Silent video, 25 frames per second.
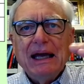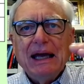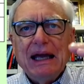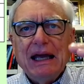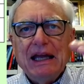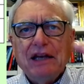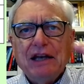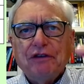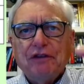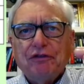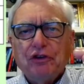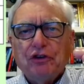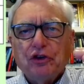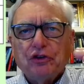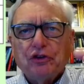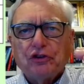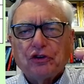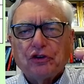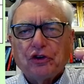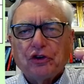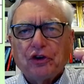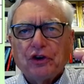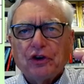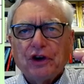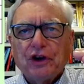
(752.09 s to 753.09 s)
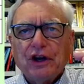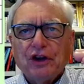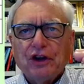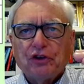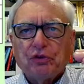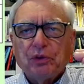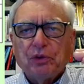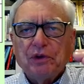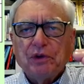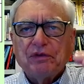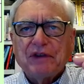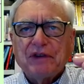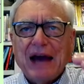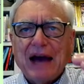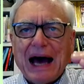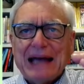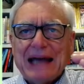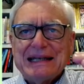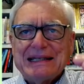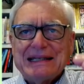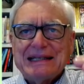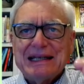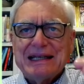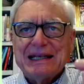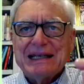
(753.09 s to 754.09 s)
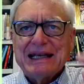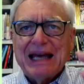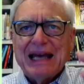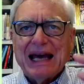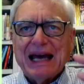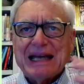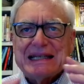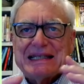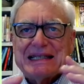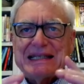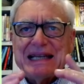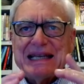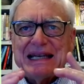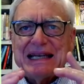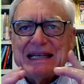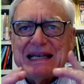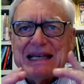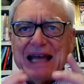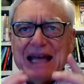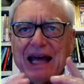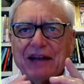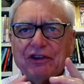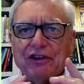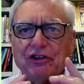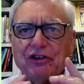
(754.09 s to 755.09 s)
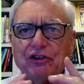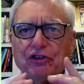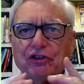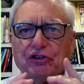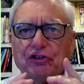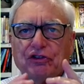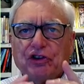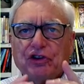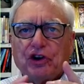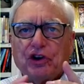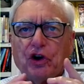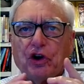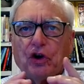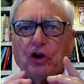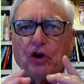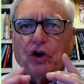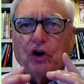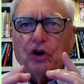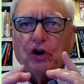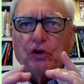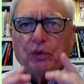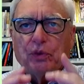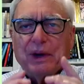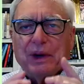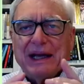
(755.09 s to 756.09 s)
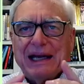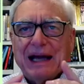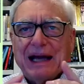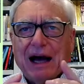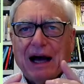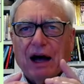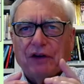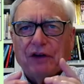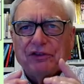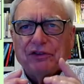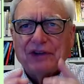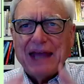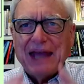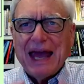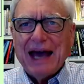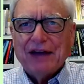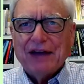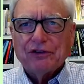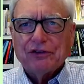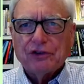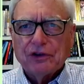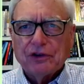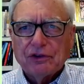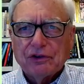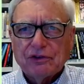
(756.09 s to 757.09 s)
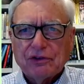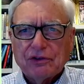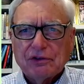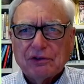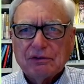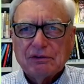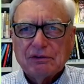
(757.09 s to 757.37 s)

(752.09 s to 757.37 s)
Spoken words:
in the future is we've got to get to net zero greenhouse gases.